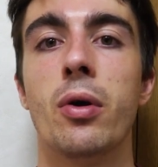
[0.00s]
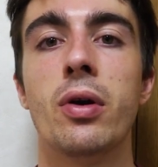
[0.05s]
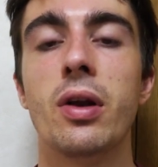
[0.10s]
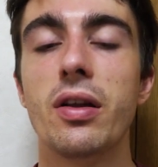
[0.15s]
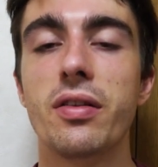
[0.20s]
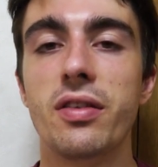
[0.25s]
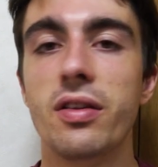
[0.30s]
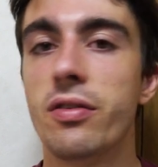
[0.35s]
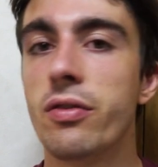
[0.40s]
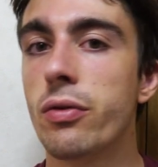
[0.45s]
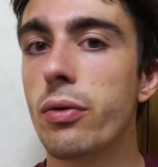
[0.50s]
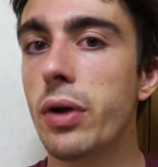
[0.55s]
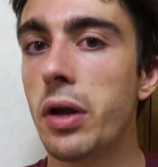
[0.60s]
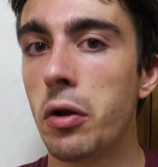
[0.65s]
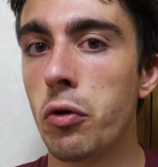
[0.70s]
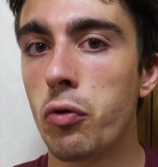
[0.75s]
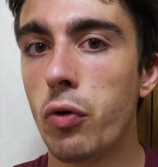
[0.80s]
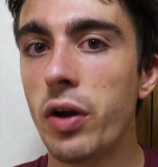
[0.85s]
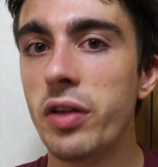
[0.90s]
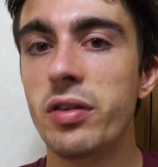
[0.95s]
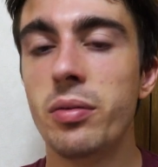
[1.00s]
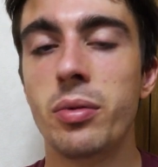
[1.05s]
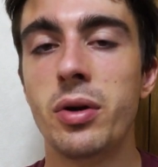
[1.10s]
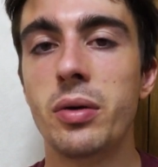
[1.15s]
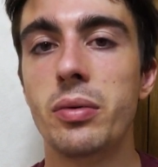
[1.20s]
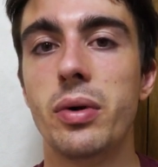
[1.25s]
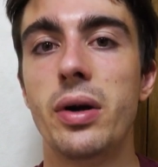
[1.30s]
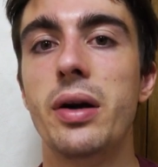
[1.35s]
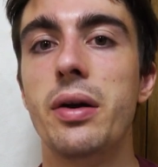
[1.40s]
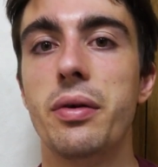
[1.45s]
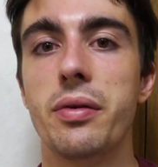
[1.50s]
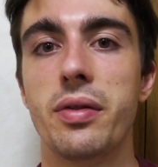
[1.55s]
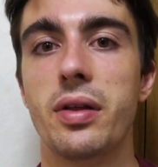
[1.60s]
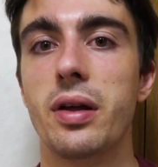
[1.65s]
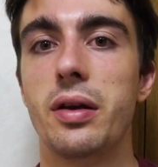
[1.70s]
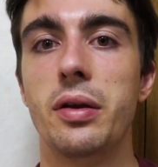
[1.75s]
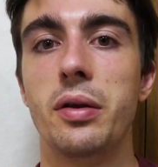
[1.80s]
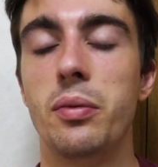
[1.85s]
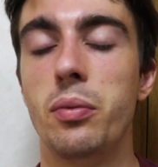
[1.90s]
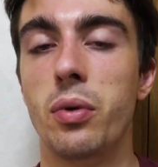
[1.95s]
unless it's so incredibly rare
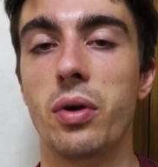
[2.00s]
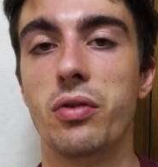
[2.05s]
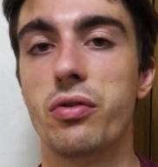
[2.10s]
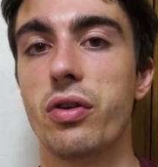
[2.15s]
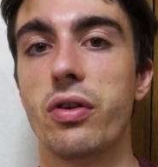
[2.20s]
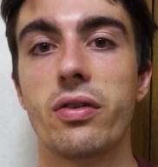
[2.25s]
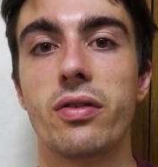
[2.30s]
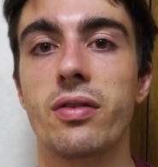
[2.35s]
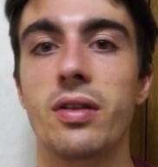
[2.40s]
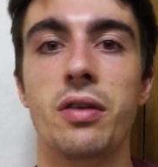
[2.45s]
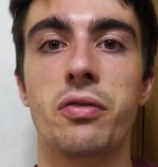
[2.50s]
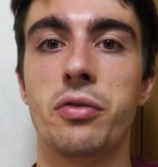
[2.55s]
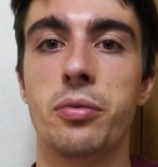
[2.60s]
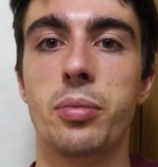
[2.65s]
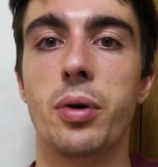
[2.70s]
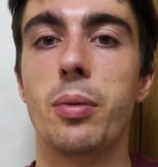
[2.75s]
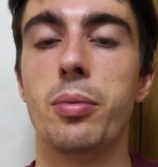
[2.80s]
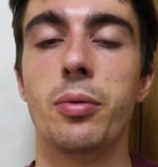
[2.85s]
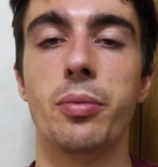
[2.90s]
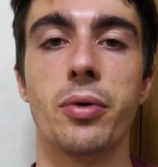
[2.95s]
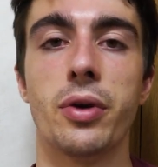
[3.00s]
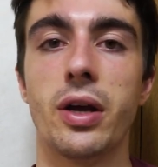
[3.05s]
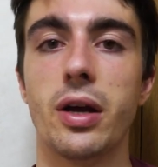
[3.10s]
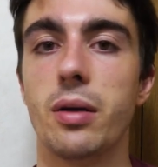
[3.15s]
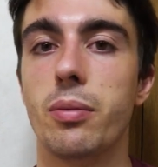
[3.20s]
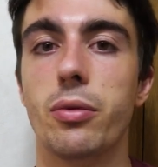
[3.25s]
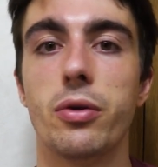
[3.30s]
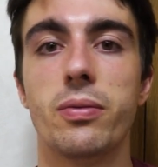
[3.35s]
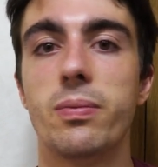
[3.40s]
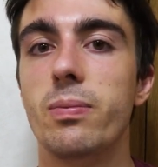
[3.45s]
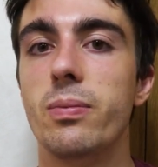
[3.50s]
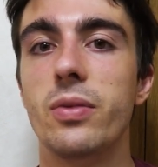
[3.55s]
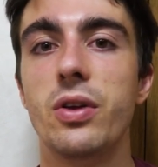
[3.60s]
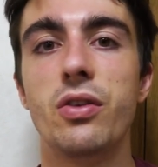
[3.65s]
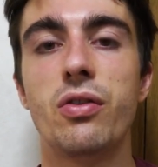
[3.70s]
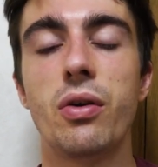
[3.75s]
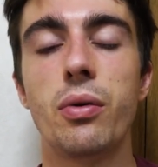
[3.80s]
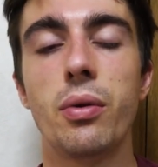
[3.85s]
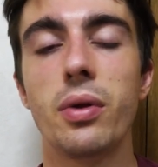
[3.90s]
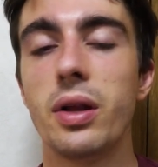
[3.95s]
that it will just never pop up again, but it
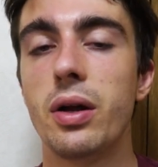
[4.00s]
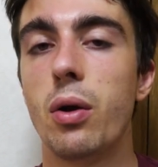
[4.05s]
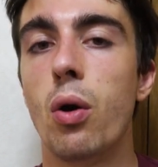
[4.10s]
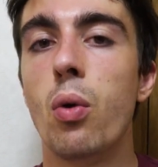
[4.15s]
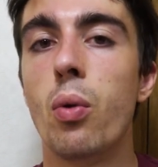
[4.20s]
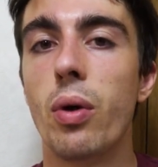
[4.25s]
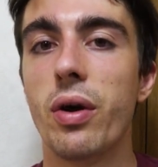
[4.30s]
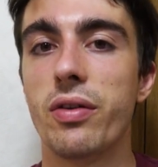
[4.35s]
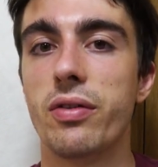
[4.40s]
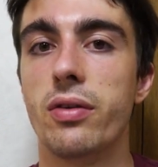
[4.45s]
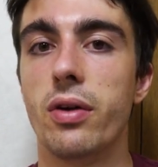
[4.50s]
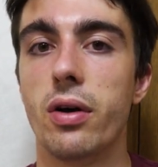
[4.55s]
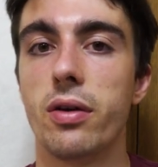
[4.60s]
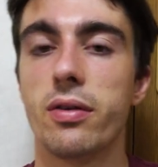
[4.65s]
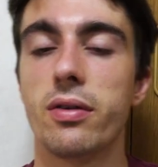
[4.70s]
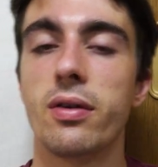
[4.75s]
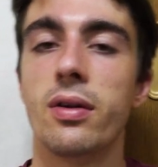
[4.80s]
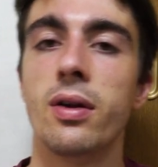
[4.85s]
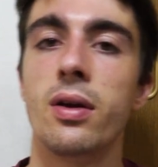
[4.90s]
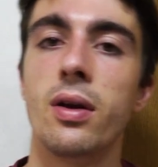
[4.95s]
generally always does.